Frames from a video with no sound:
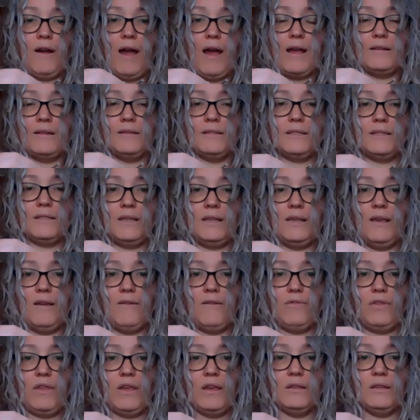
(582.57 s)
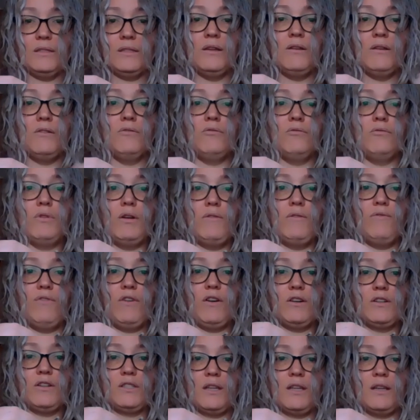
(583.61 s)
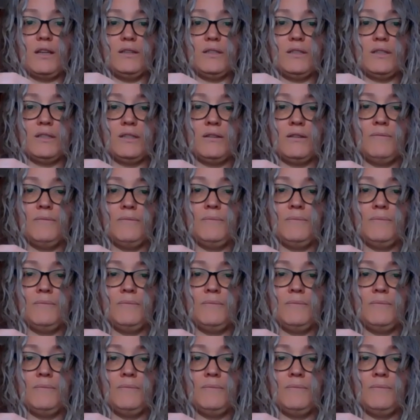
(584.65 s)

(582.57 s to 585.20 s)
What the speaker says: and see if this reverses.